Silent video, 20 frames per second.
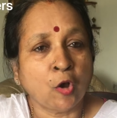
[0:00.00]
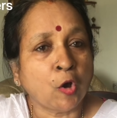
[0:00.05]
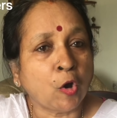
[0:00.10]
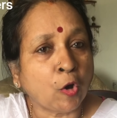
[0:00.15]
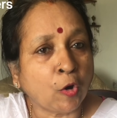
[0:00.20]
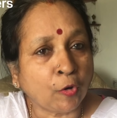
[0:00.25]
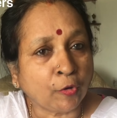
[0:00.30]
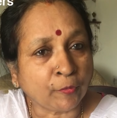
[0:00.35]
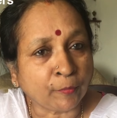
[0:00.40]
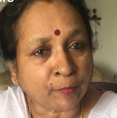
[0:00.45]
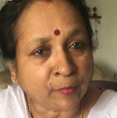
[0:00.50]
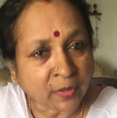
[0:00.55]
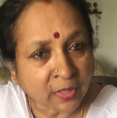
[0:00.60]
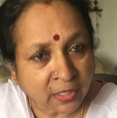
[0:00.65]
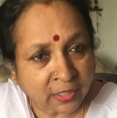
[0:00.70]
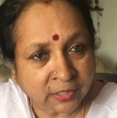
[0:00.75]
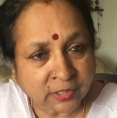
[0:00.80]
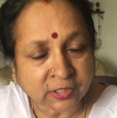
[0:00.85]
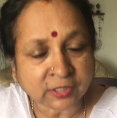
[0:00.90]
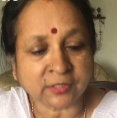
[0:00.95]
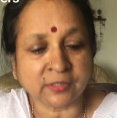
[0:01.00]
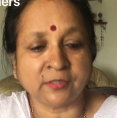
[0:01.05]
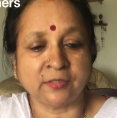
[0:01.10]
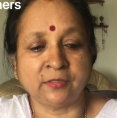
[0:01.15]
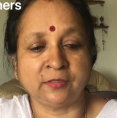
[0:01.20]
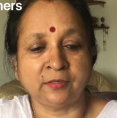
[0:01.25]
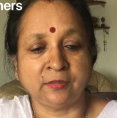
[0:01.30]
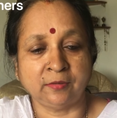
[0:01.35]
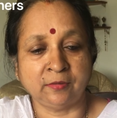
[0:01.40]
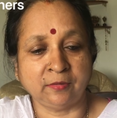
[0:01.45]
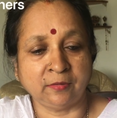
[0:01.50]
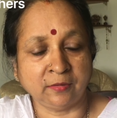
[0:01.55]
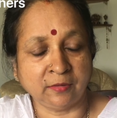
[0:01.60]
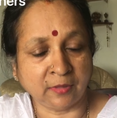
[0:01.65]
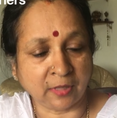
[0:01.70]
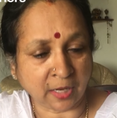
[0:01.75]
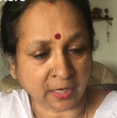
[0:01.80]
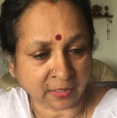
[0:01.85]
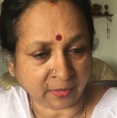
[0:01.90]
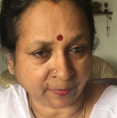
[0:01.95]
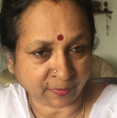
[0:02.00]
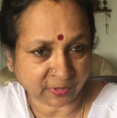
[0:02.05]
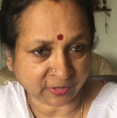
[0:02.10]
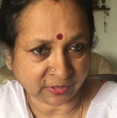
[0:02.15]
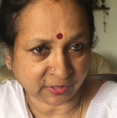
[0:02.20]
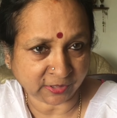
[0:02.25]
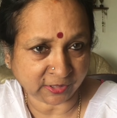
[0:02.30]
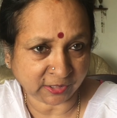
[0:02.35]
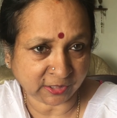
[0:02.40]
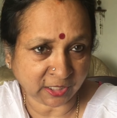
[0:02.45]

or meet and the person's